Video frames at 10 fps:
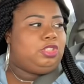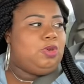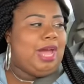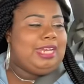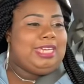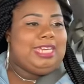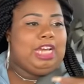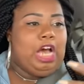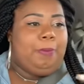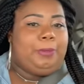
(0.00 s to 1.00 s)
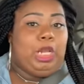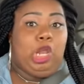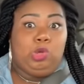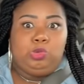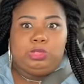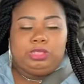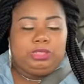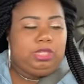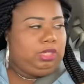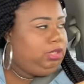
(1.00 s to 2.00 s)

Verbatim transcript: You got to get up close.